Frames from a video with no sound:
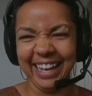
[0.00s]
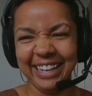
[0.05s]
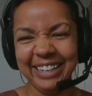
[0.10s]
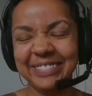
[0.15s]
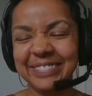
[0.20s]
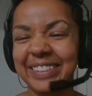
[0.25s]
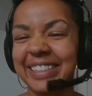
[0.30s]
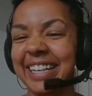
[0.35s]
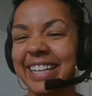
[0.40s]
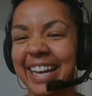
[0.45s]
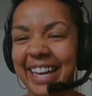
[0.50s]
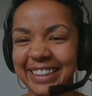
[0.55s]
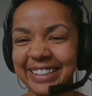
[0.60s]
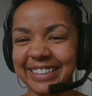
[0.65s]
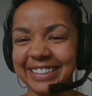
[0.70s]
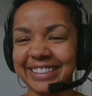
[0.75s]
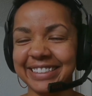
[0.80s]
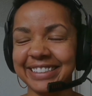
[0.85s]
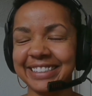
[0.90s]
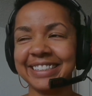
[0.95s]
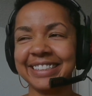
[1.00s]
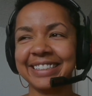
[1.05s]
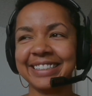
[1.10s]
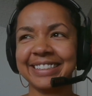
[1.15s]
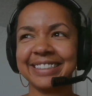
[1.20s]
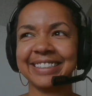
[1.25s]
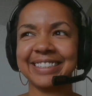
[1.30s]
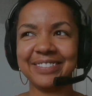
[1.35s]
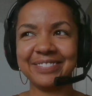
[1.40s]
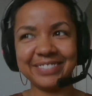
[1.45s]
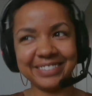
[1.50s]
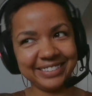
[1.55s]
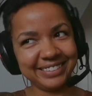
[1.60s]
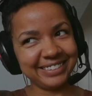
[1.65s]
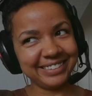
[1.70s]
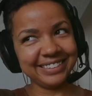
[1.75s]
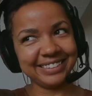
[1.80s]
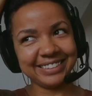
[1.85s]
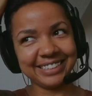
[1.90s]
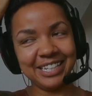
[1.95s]
What other
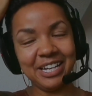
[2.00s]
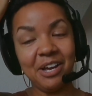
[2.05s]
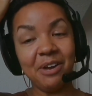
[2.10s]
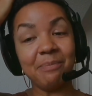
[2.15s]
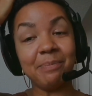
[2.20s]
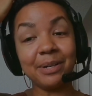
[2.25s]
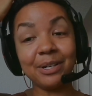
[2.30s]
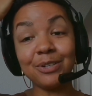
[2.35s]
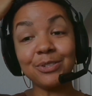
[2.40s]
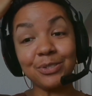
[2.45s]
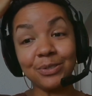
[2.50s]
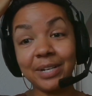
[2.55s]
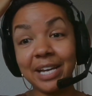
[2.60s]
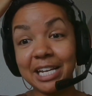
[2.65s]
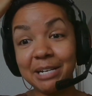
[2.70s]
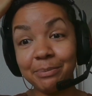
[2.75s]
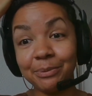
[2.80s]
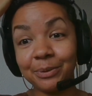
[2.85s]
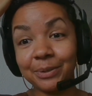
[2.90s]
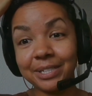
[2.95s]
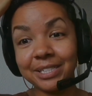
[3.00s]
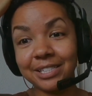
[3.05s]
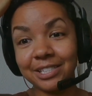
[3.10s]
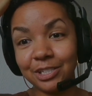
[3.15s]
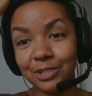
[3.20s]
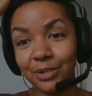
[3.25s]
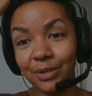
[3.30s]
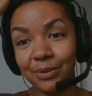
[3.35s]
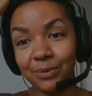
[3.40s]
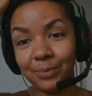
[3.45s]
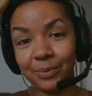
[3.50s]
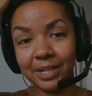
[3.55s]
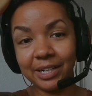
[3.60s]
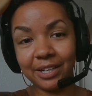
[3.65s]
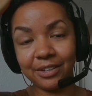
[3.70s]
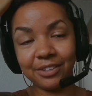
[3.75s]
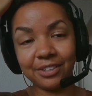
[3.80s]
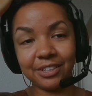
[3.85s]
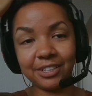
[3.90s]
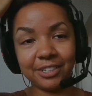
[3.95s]
substances? But also cannabinoids, what
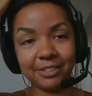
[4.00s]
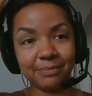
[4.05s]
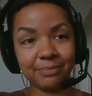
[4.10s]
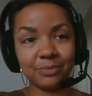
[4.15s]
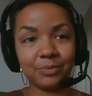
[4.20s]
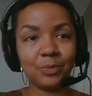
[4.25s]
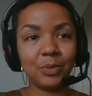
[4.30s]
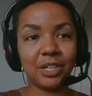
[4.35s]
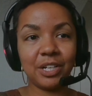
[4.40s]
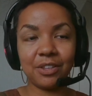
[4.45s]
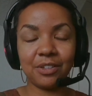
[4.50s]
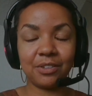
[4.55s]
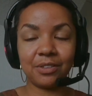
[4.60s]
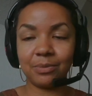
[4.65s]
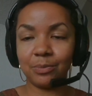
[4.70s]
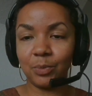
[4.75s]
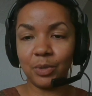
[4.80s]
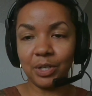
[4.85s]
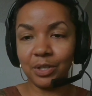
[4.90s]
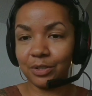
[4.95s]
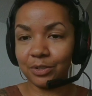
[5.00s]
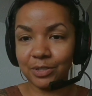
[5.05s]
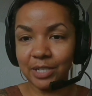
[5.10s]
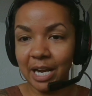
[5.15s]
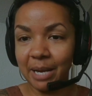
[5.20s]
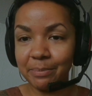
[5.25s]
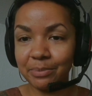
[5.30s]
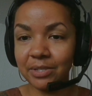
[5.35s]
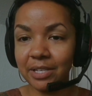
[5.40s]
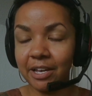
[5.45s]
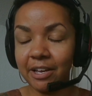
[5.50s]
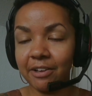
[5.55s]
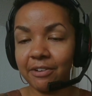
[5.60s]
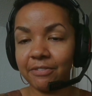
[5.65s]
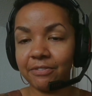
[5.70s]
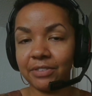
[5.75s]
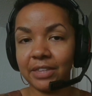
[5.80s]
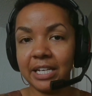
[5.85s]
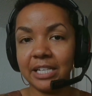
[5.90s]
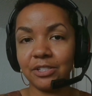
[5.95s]
other types
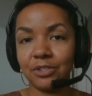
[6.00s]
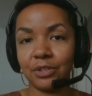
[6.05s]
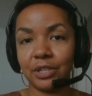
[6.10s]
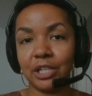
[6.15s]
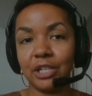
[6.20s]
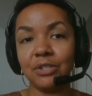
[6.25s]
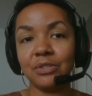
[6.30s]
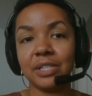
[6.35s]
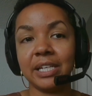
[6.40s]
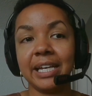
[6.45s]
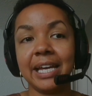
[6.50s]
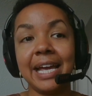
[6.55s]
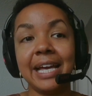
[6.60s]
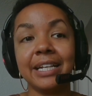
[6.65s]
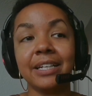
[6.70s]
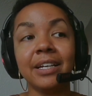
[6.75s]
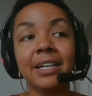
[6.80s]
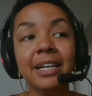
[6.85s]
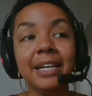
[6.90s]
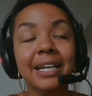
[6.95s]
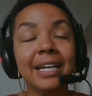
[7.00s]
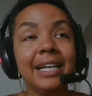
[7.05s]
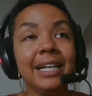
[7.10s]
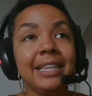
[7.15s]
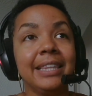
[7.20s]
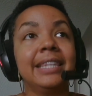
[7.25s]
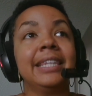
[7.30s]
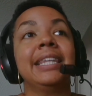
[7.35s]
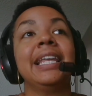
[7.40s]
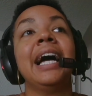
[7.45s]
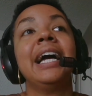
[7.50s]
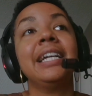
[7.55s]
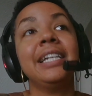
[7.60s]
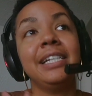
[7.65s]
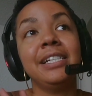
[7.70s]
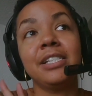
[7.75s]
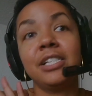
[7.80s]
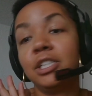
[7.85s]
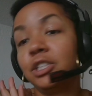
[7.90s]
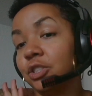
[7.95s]
of things are they using? And
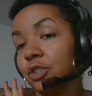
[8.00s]
that's